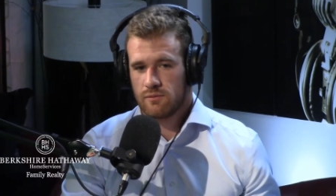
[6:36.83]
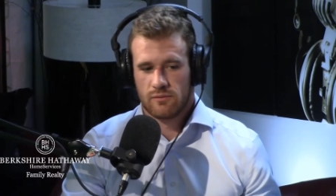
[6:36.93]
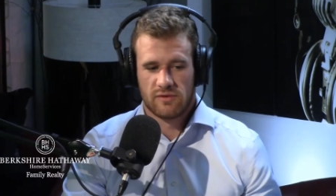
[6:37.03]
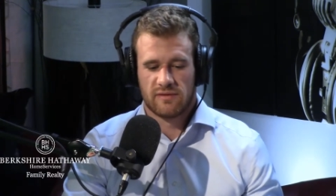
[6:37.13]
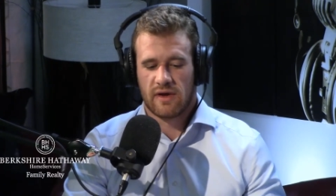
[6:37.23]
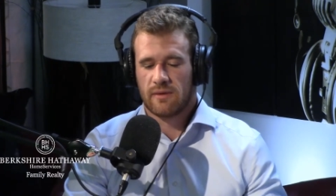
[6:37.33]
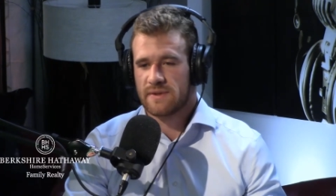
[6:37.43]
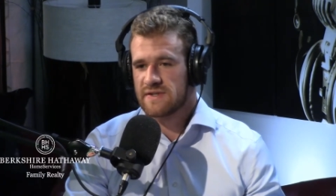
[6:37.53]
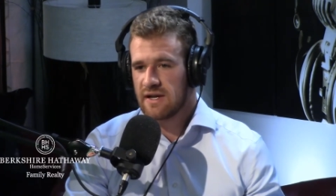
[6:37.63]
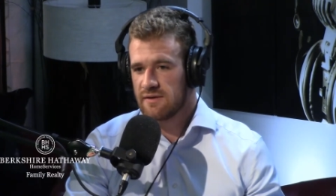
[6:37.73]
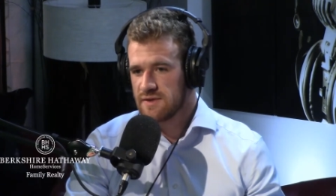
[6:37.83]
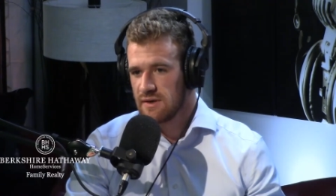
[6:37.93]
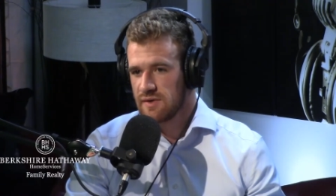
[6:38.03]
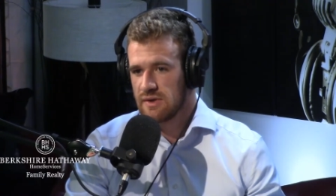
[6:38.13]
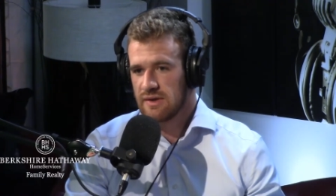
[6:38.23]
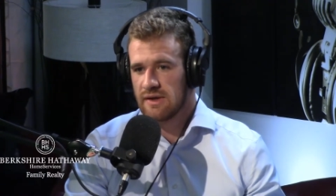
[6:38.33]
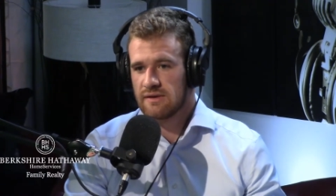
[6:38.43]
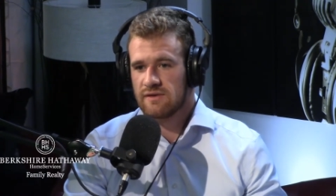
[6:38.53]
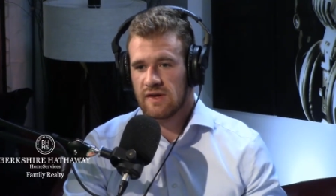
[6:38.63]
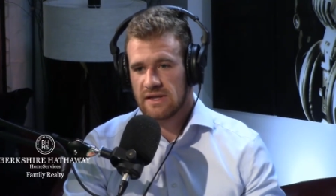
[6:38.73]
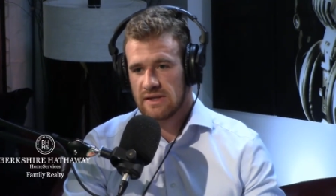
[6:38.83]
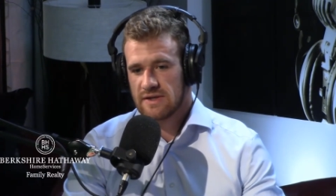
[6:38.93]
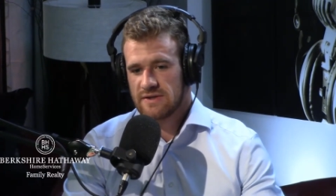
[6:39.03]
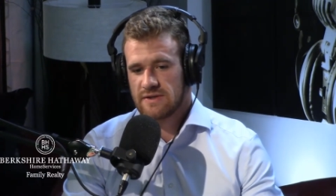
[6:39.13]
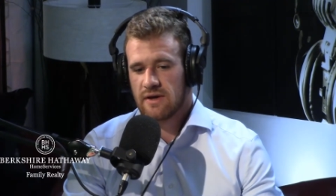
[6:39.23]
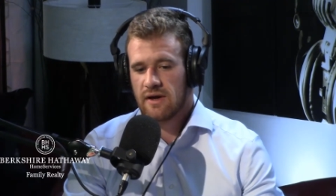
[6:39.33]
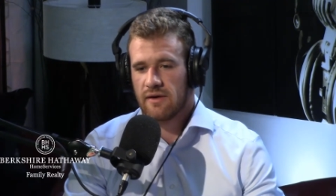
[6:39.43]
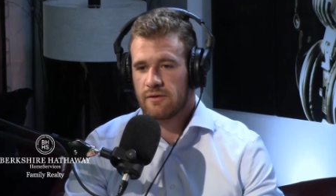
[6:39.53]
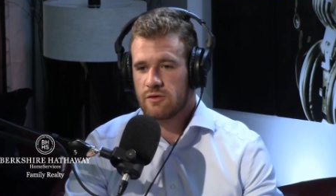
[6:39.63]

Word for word: develop incentives and everything to get these uh,